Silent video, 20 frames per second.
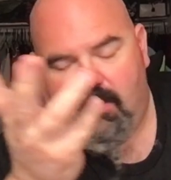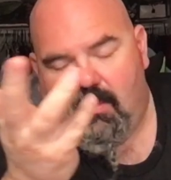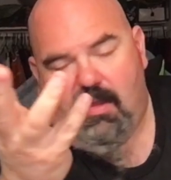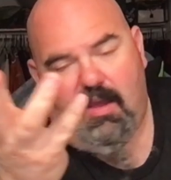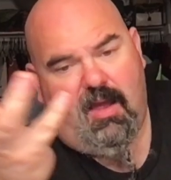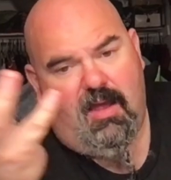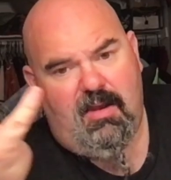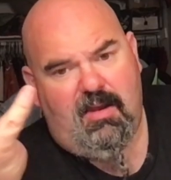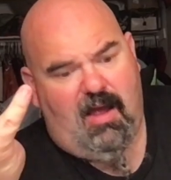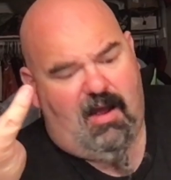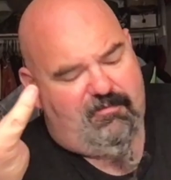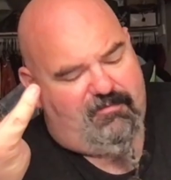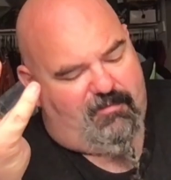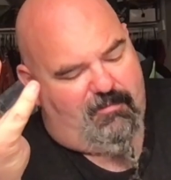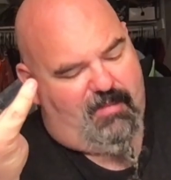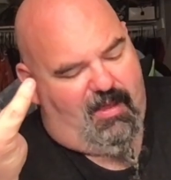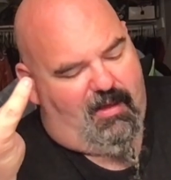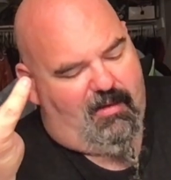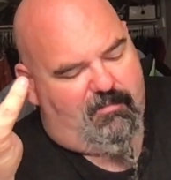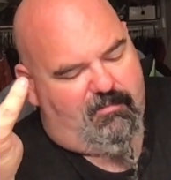and not from
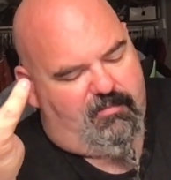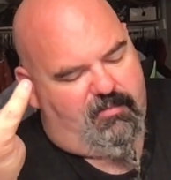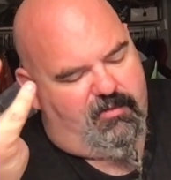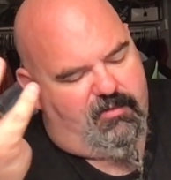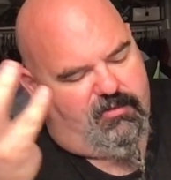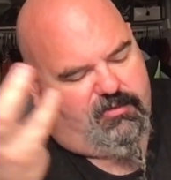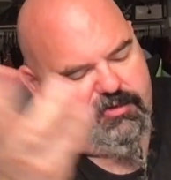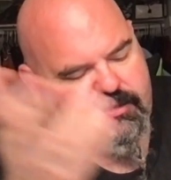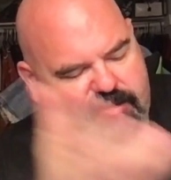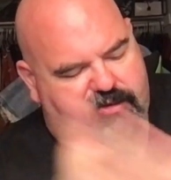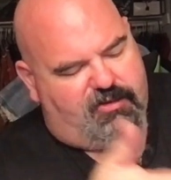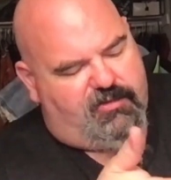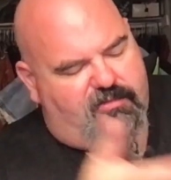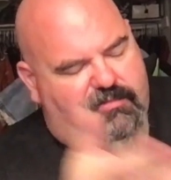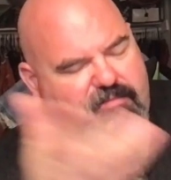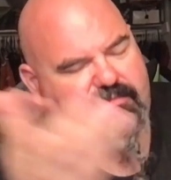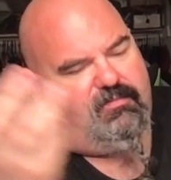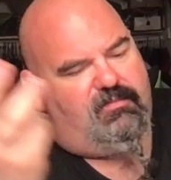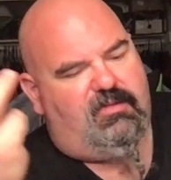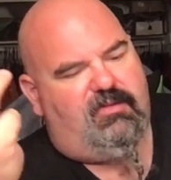them, just
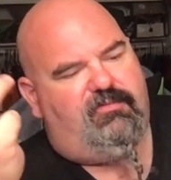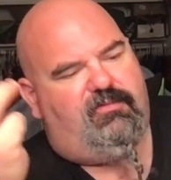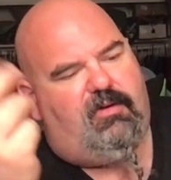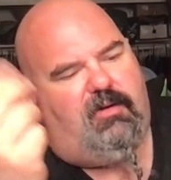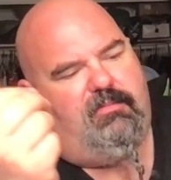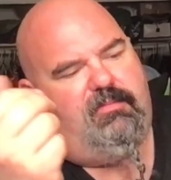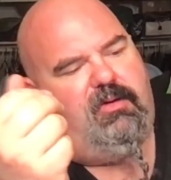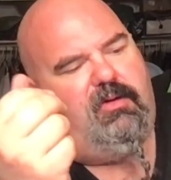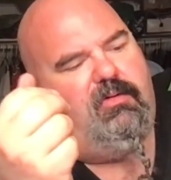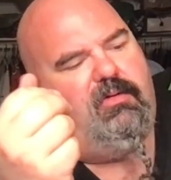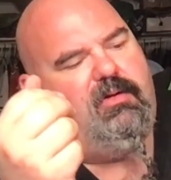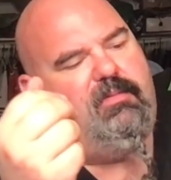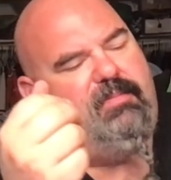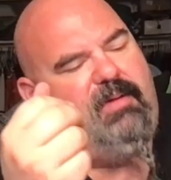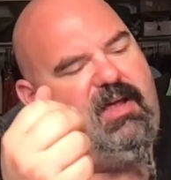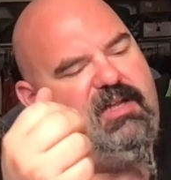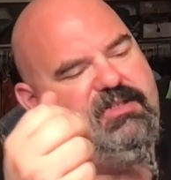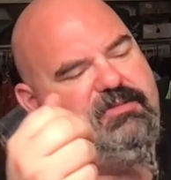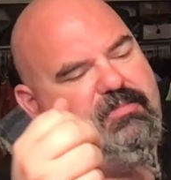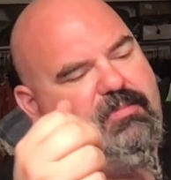from going to
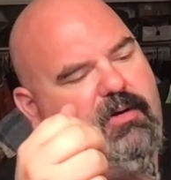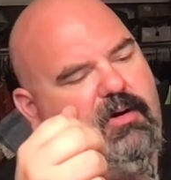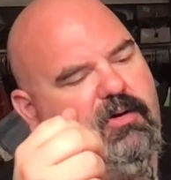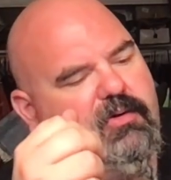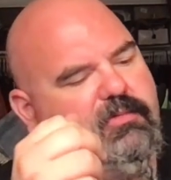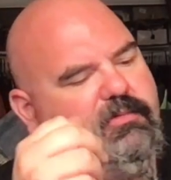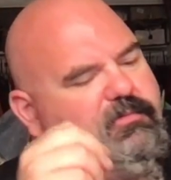Bass Pro.